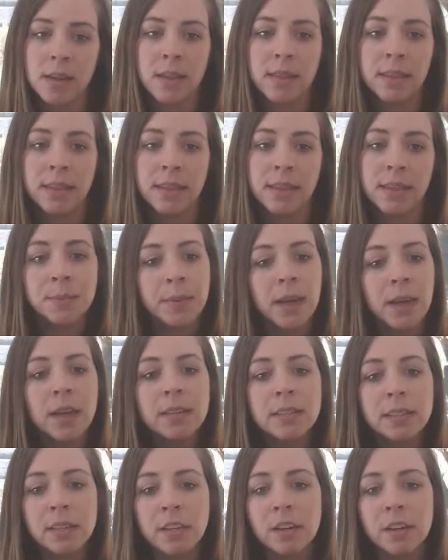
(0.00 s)
The SBA
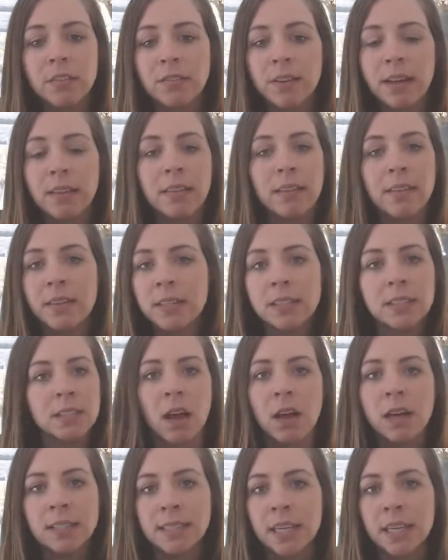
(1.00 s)
has clarified that these
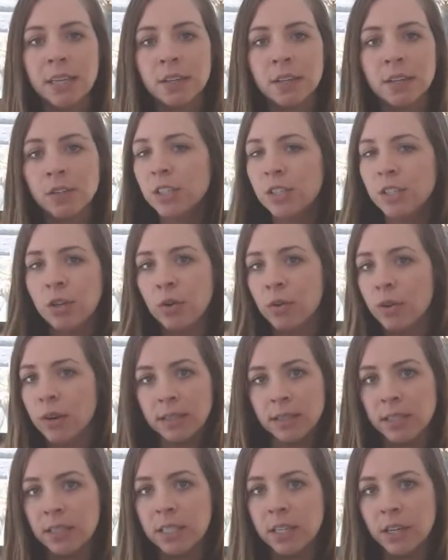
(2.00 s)
costs actually don't
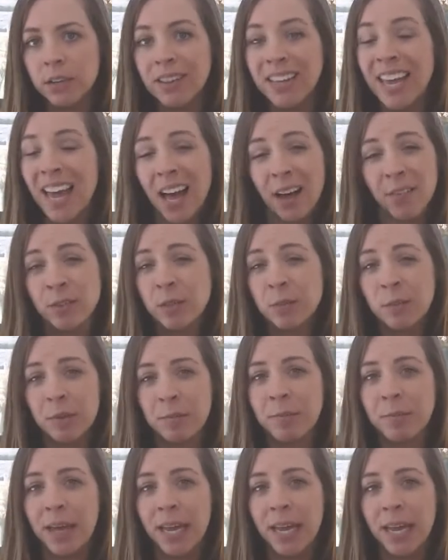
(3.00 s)
necessarily have to be
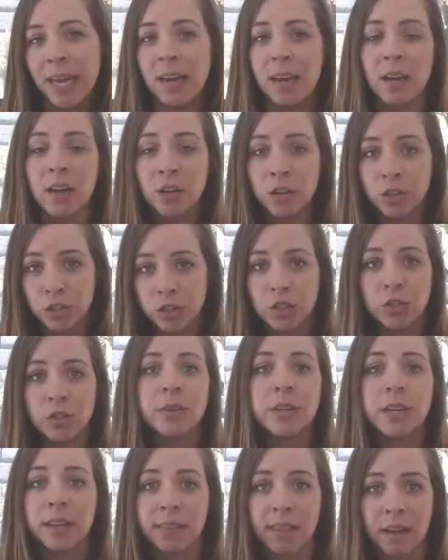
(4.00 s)
paid
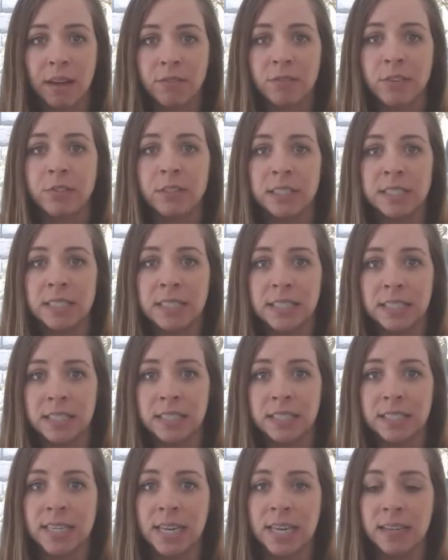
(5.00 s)
during that 56
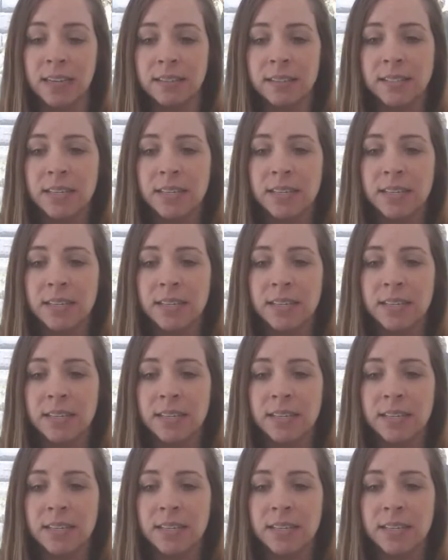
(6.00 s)
days.